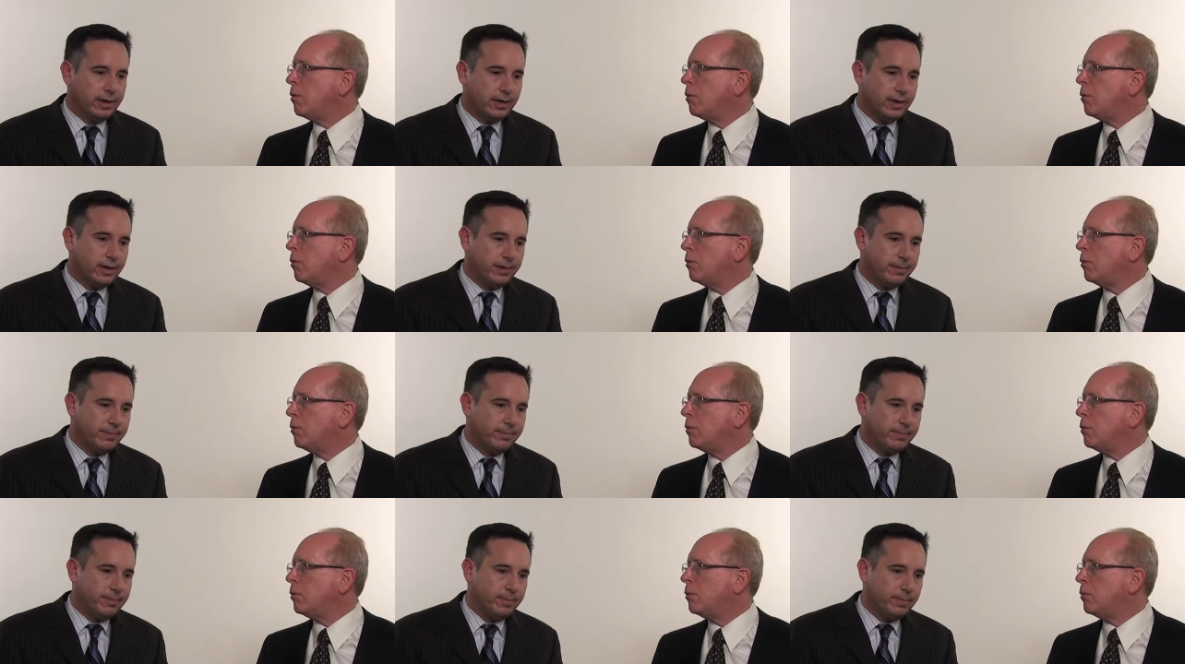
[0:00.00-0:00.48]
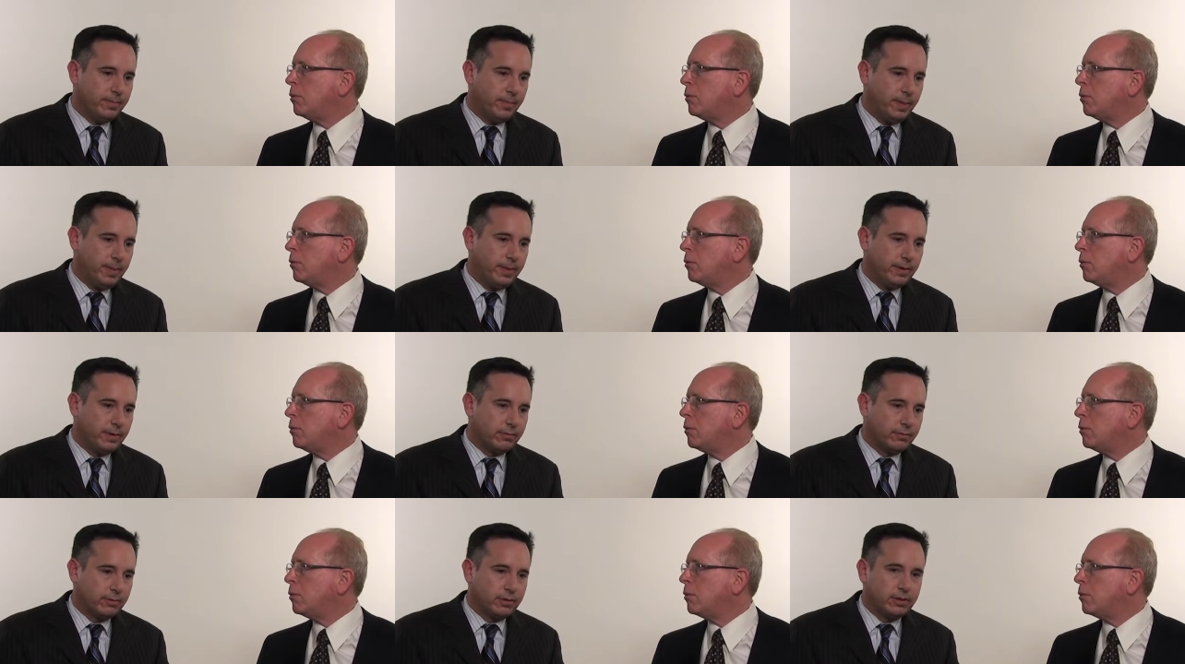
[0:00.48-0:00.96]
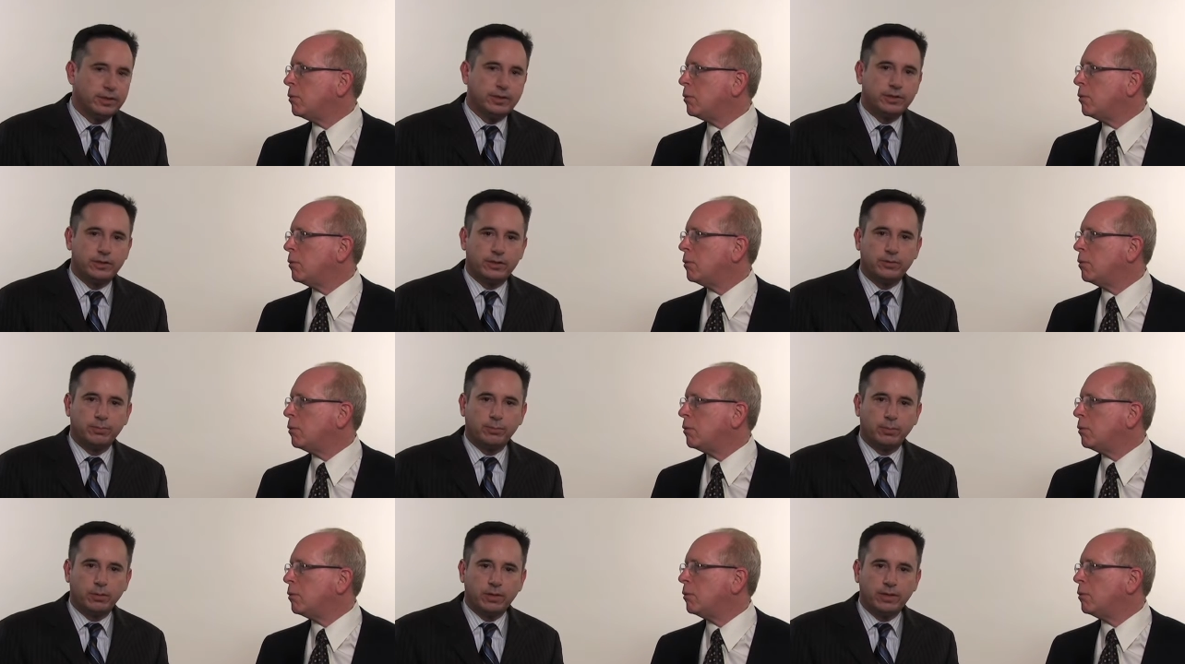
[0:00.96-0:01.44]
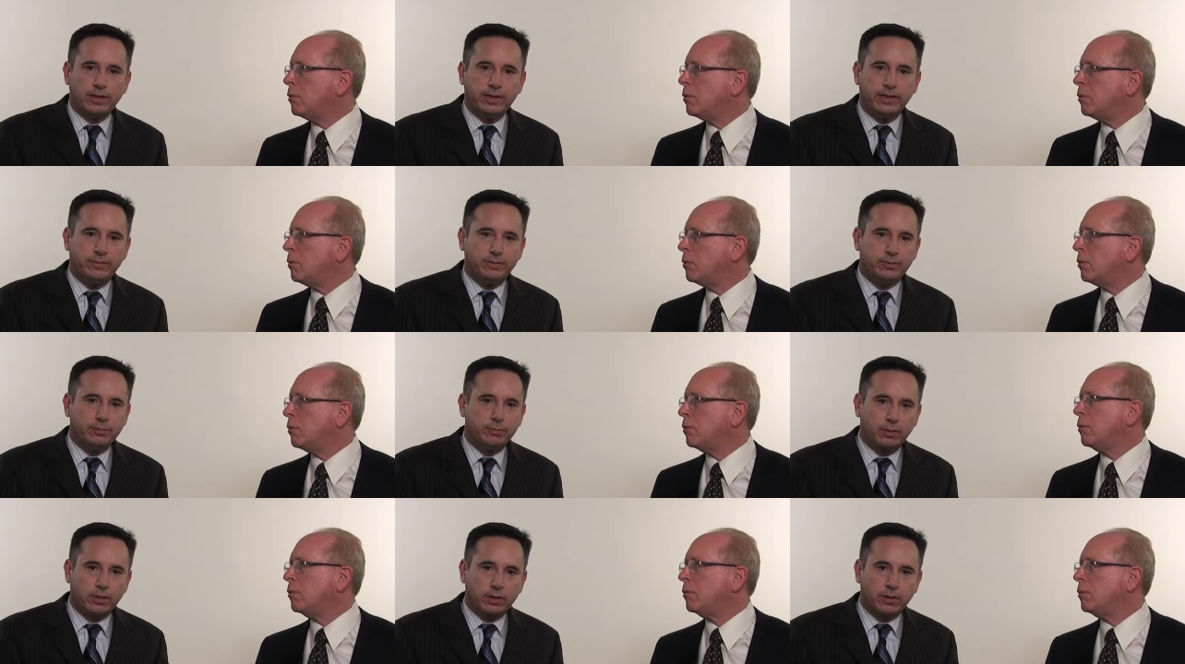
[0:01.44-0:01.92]
Speaker 1: um, their religious
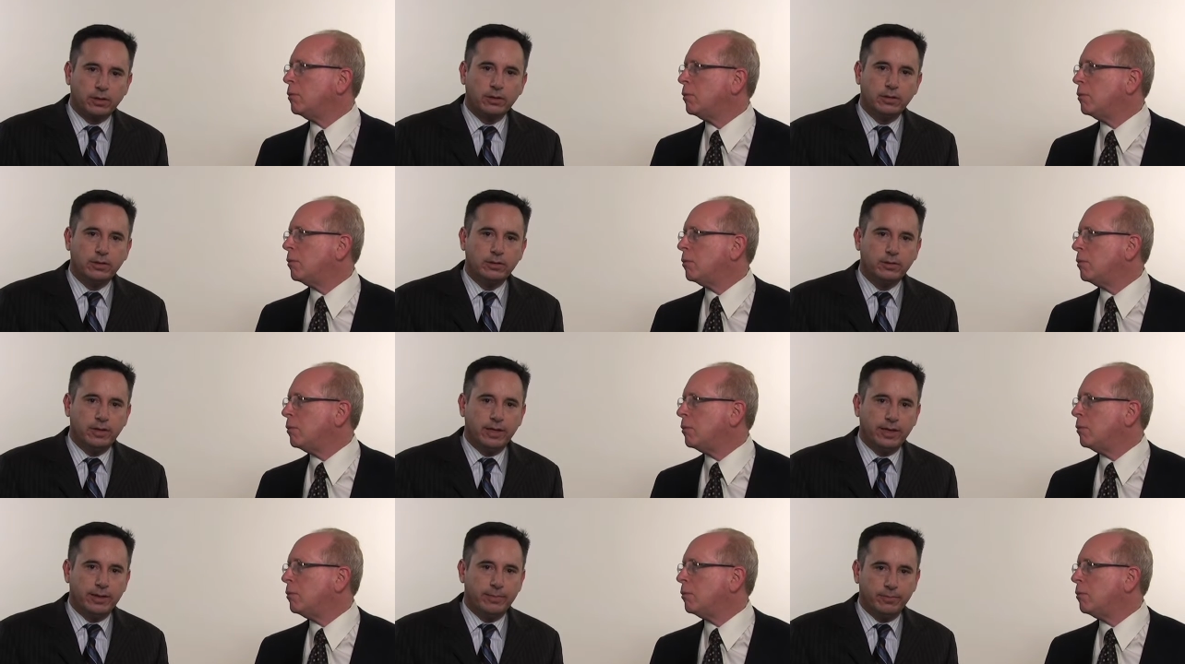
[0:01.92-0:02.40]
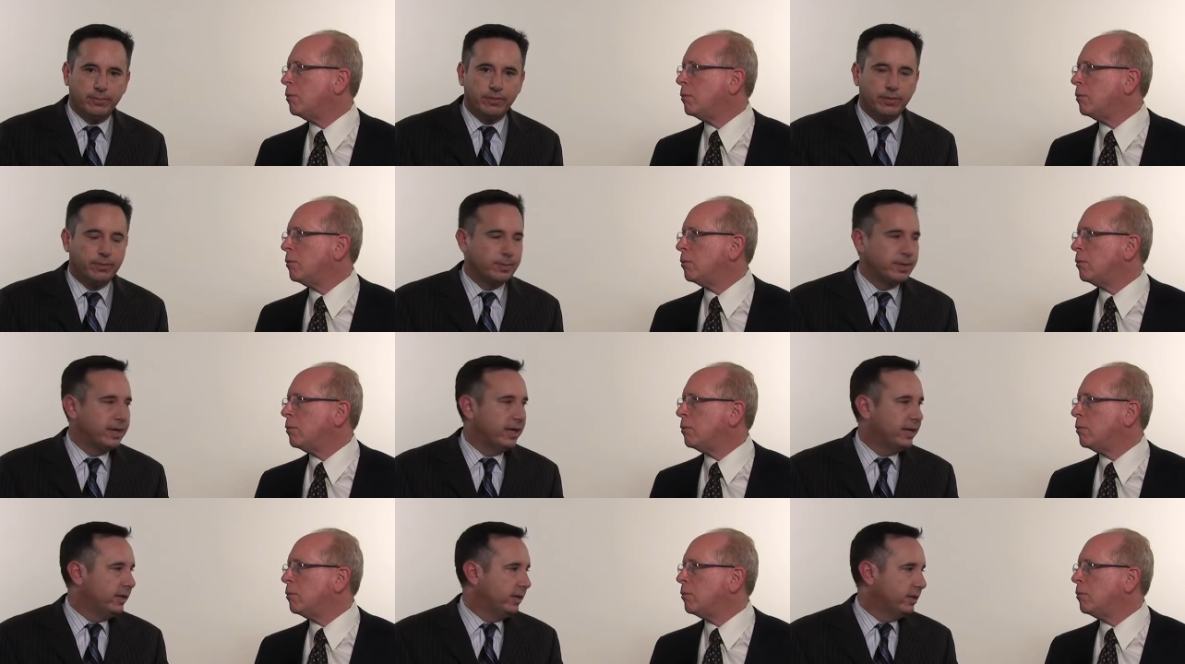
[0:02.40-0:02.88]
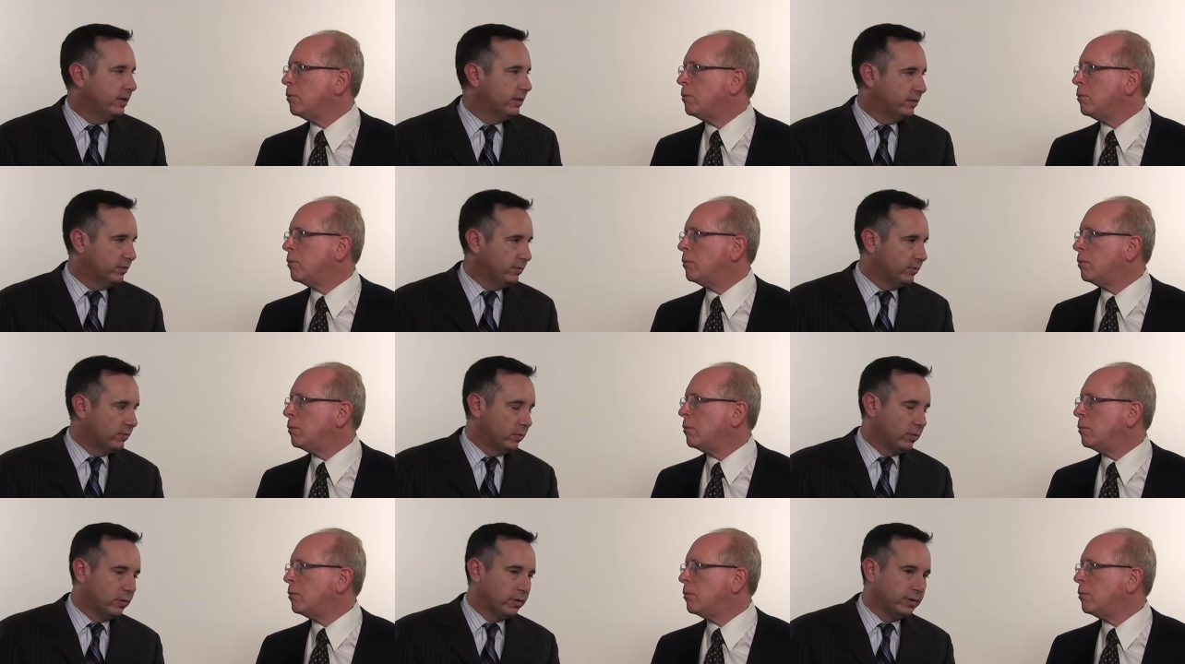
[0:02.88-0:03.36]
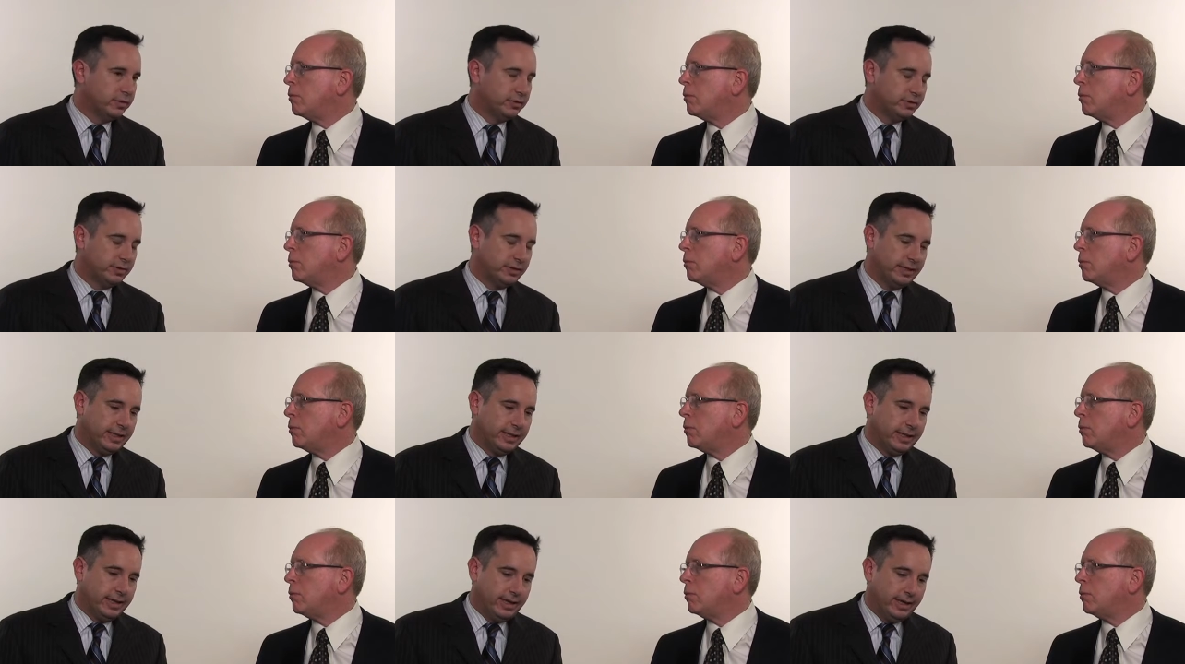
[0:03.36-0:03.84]
beliefs preclude them from getting a
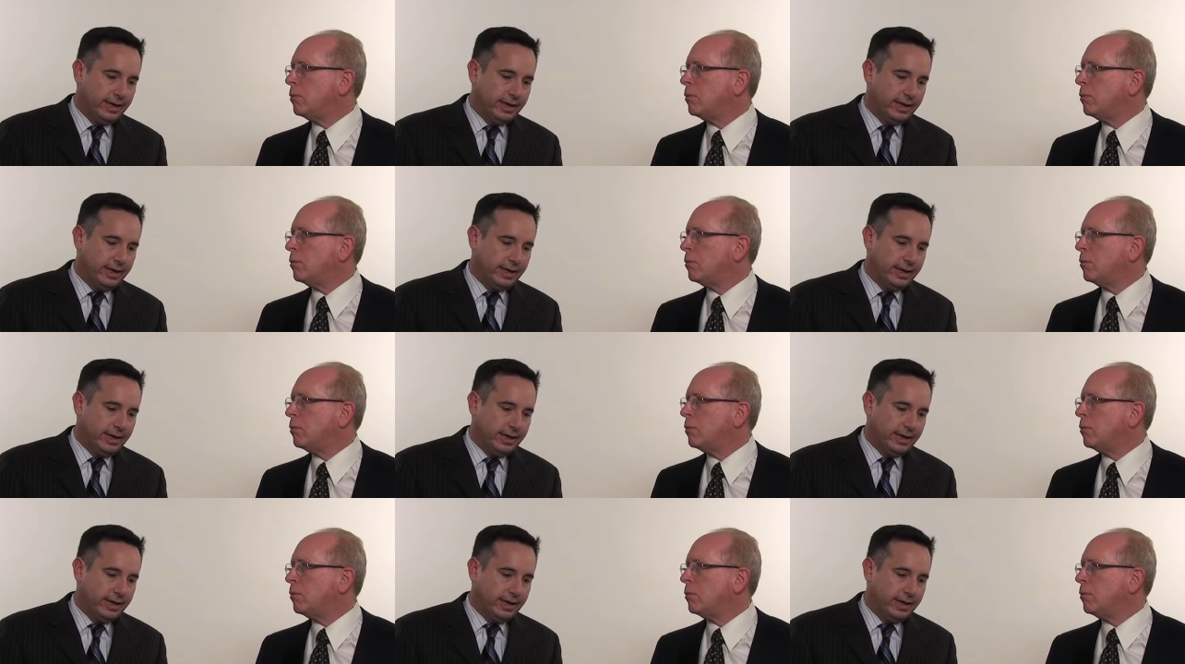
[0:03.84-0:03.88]
divorce.